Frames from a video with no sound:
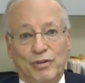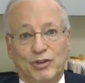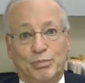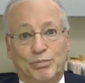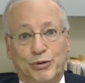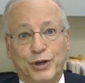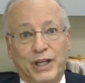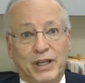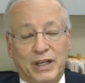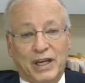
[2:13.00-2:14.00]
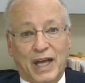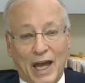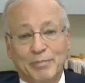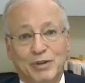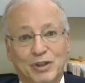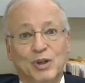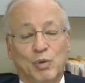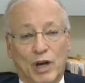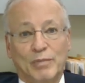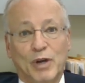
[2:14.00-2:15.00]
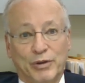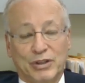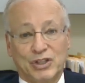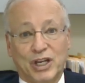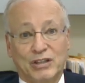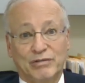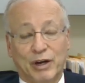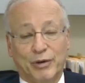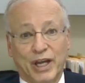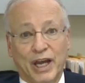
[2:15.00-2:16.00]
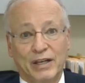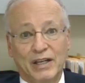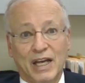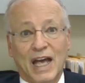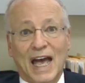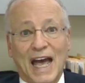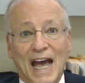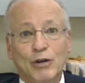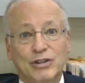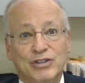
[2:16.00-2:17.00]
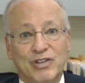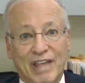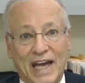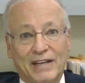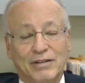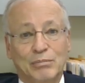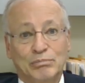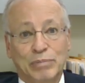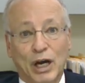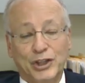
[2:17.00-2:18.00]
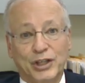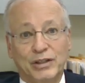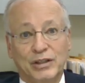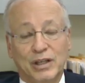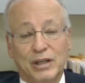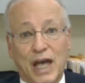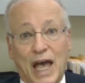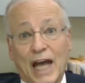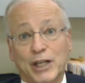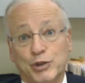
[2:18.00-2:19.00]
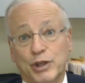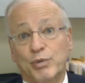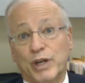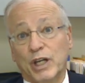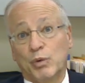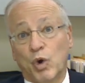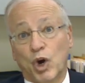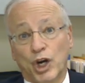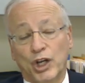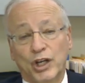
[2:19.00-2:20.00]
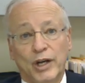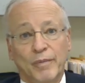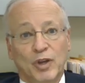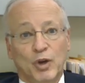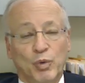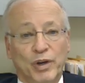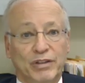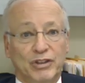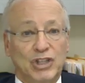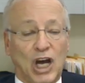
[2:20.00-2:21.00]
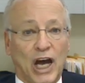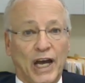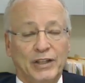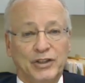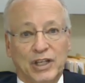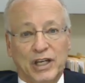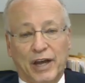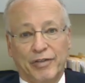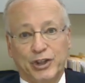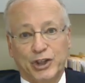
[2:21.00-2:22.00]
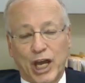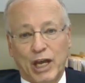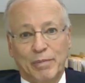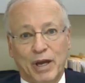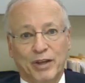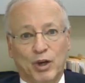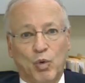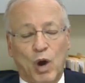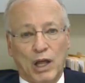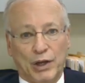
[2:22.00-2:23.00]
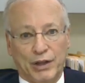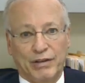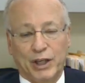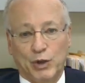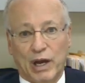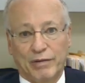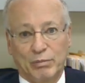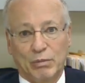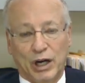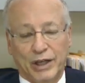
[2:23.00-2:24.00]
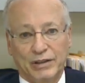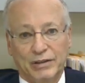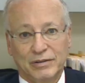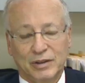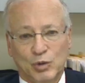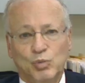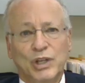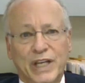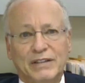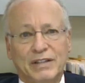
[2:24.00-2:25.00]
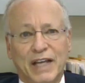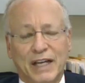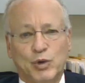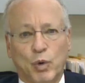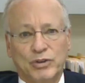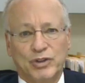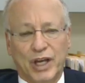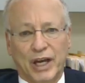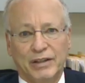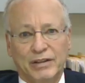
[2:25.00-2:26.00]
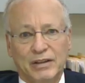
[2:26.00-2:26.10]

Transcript: to preempt what I'm going to say at the very end, how does that budget actually really work with the size and the shape and the quality that you have in mind? We'll get to that towards the end.